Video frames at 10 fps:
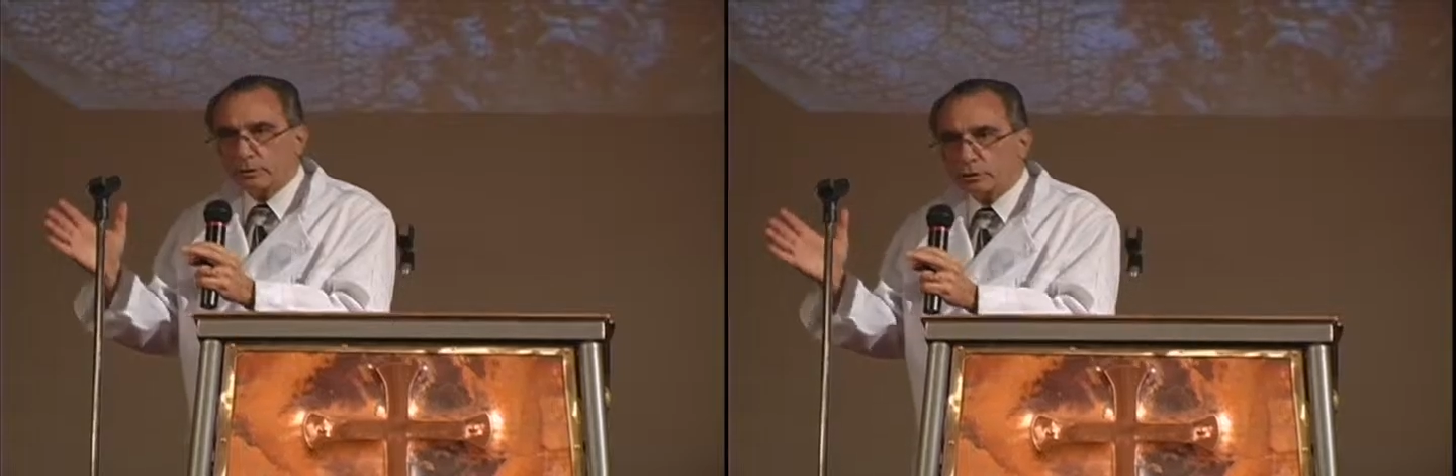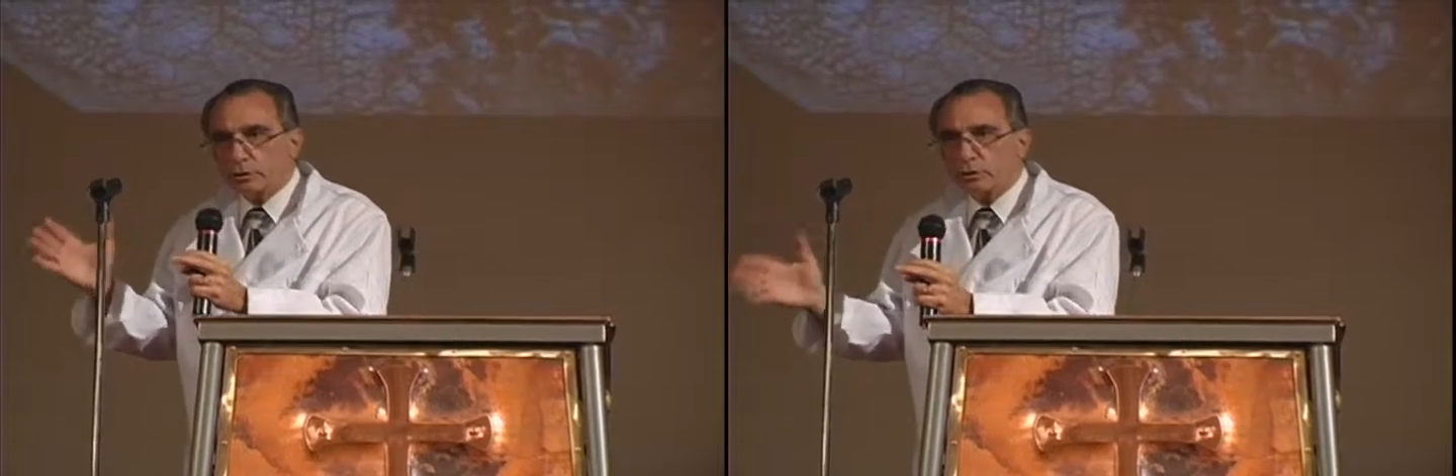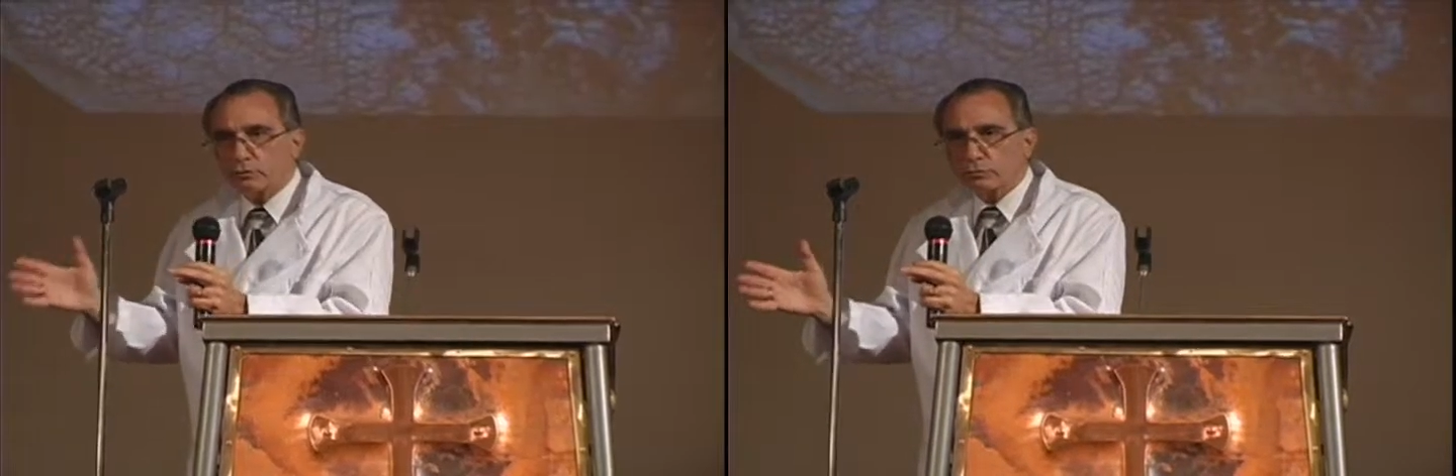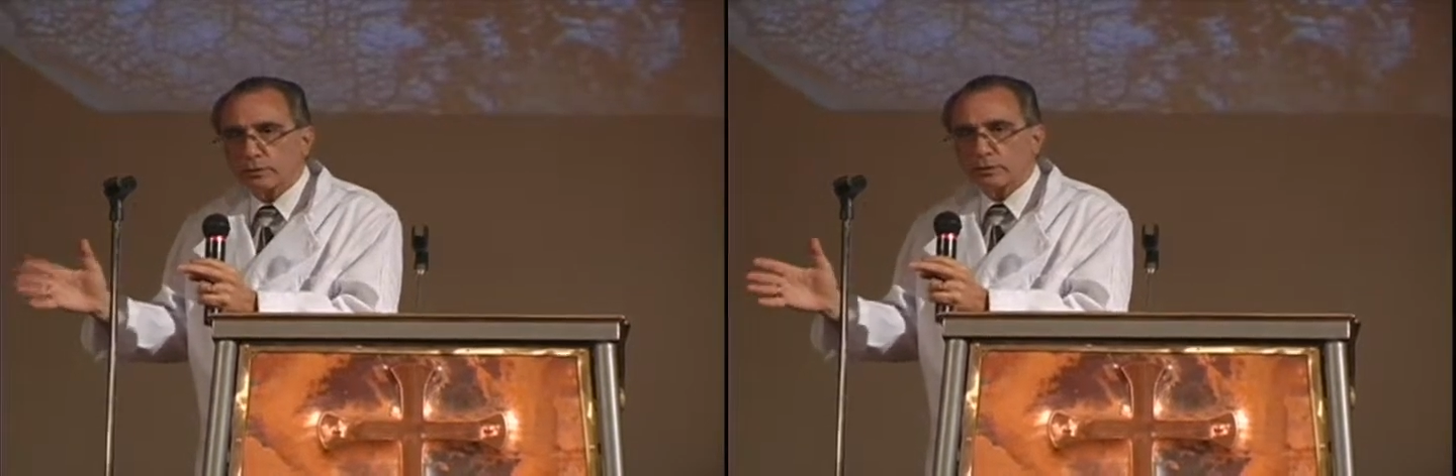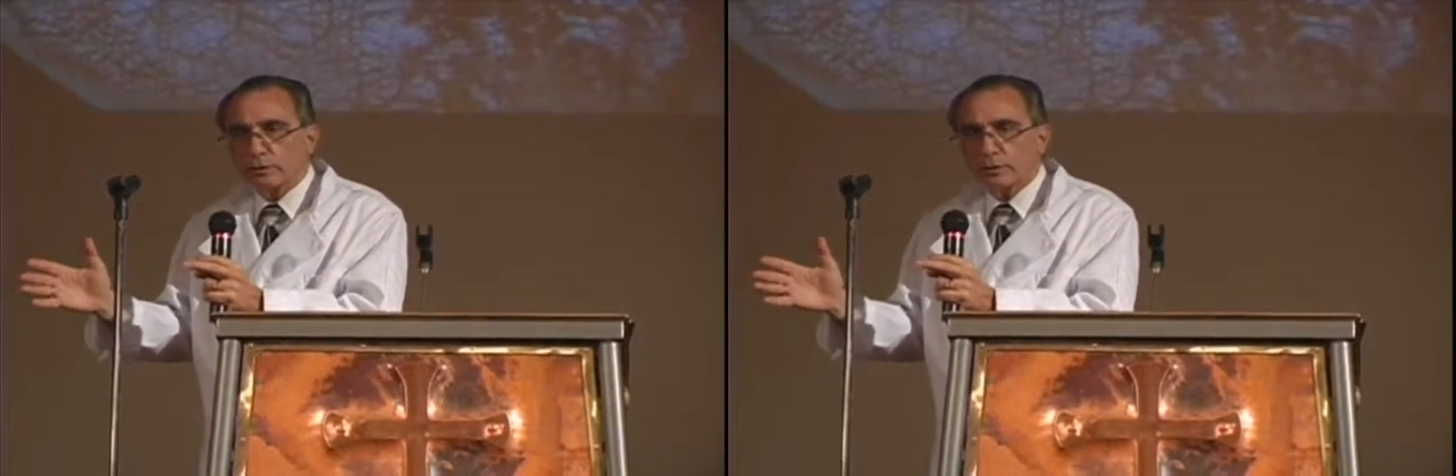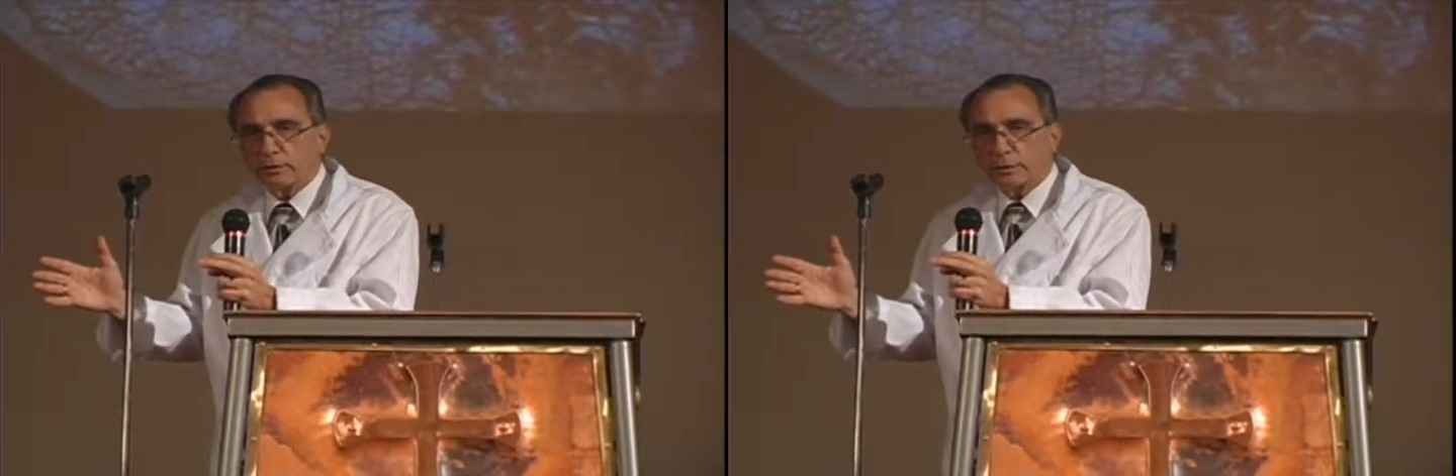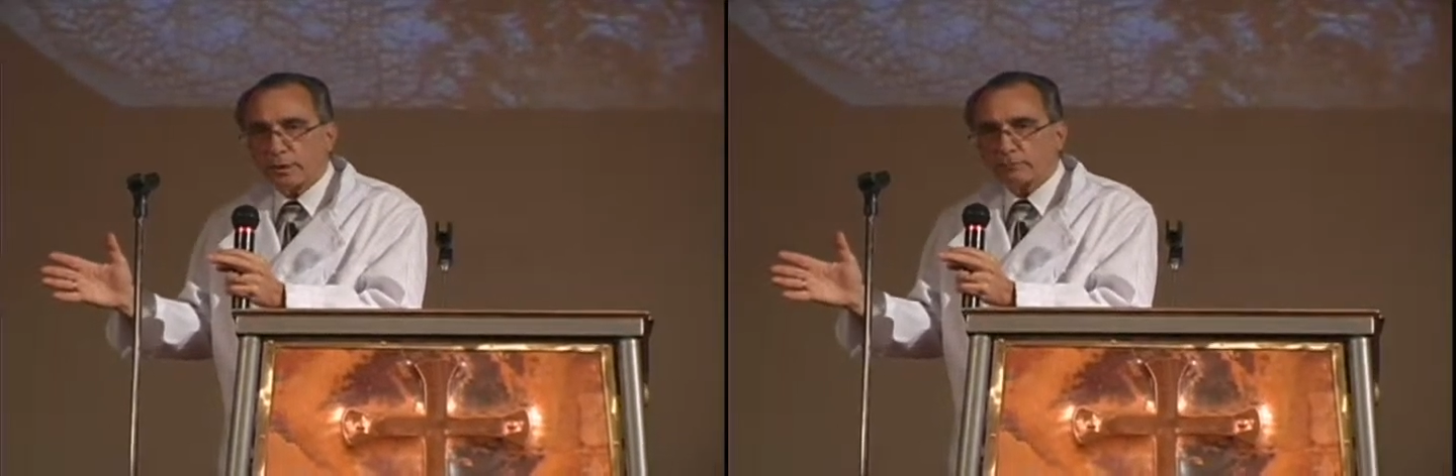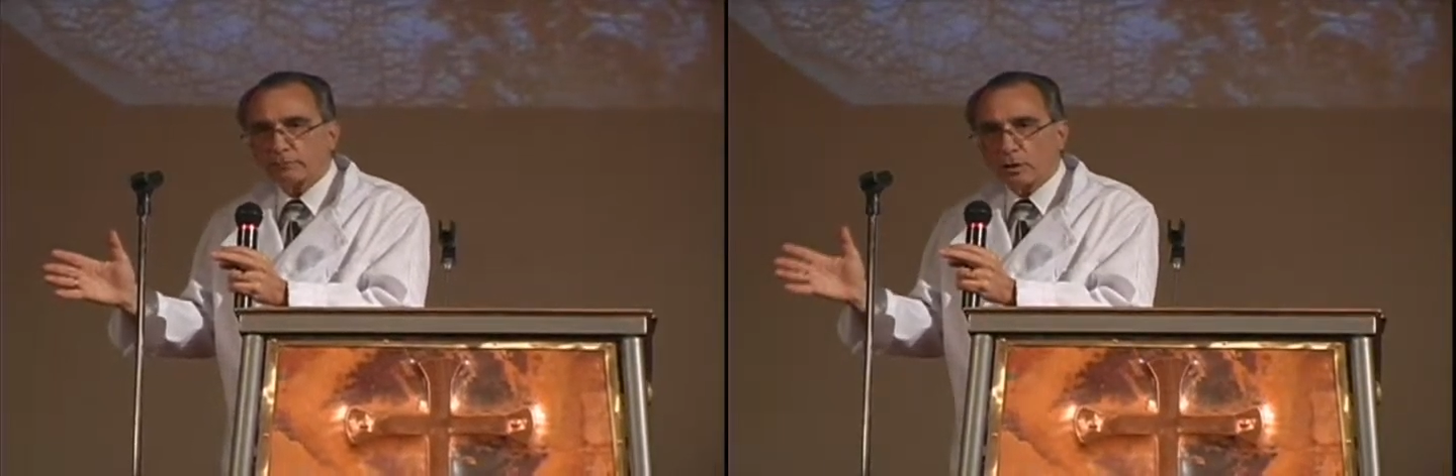children that
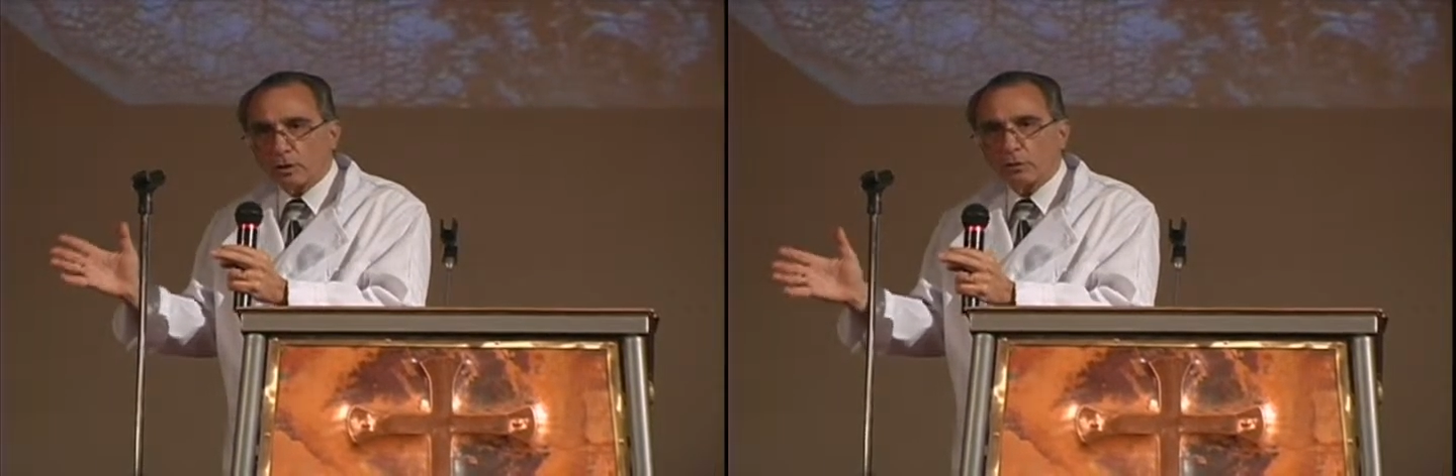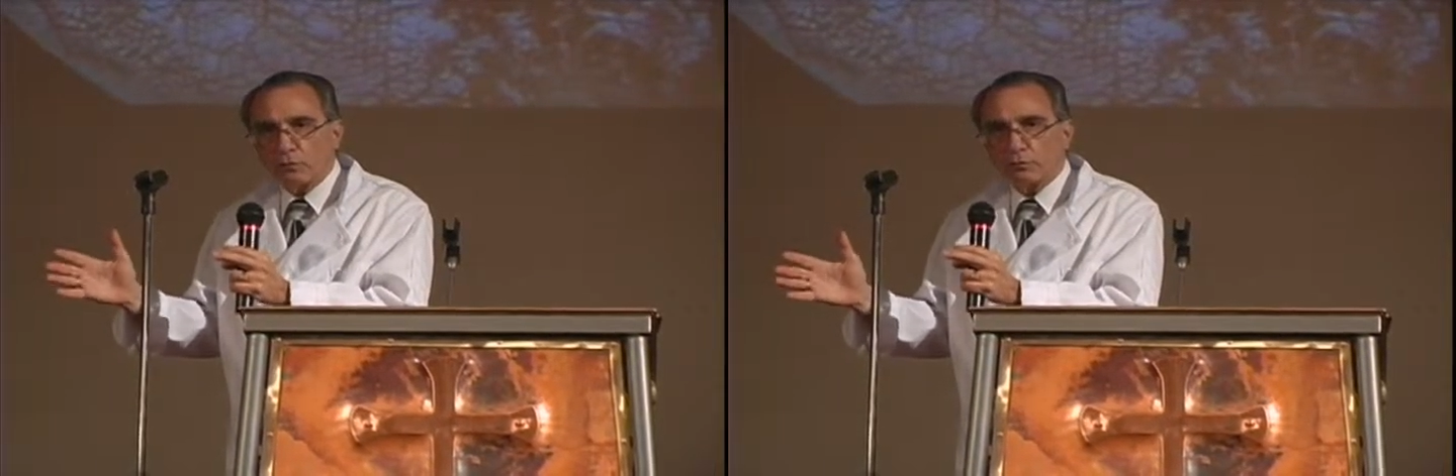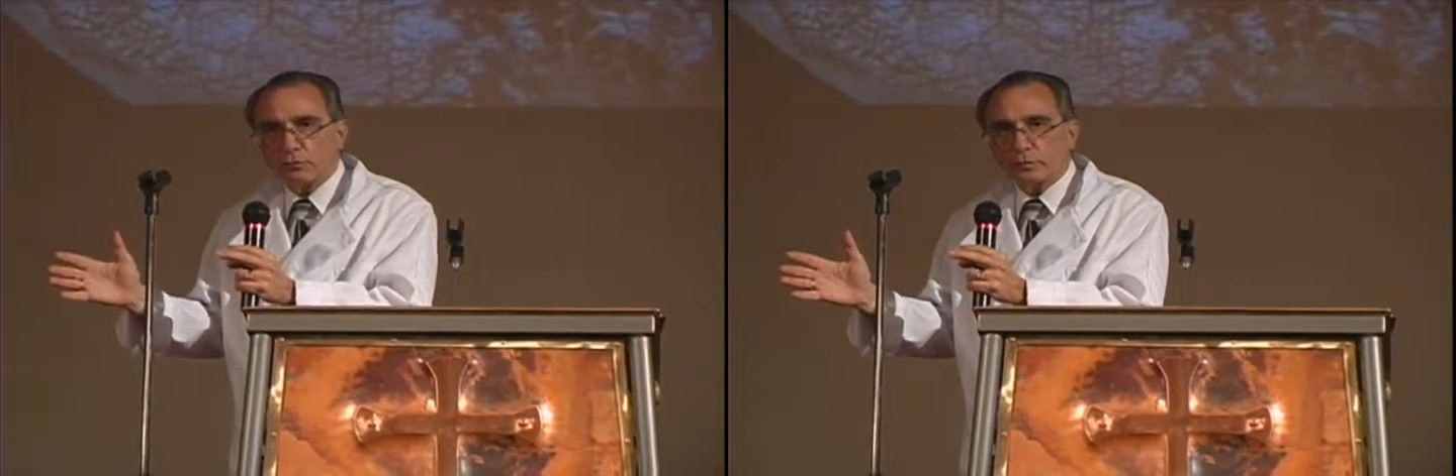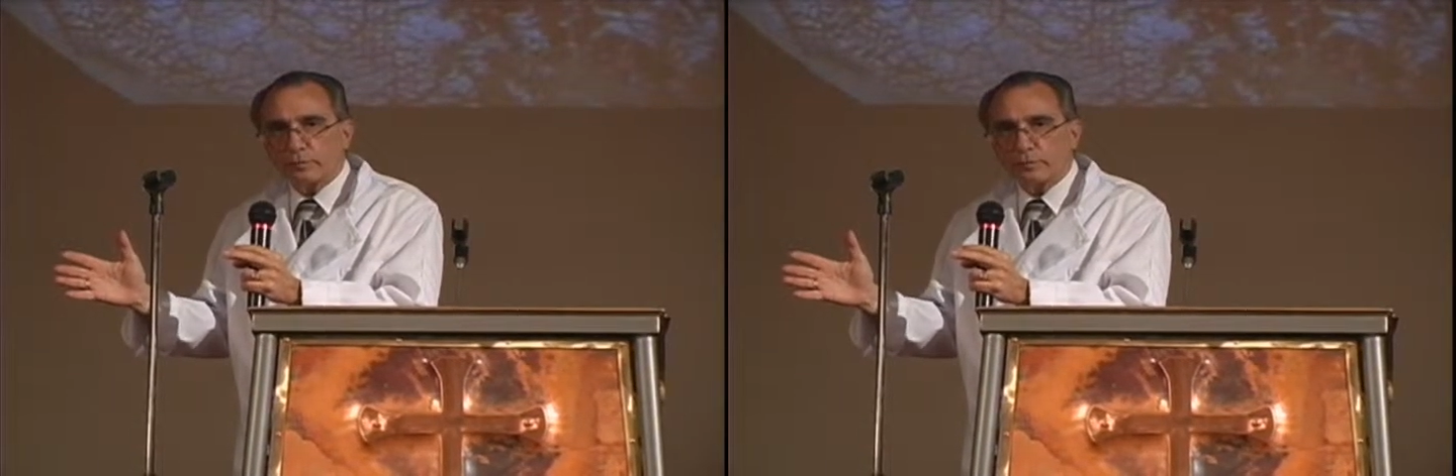have the loaf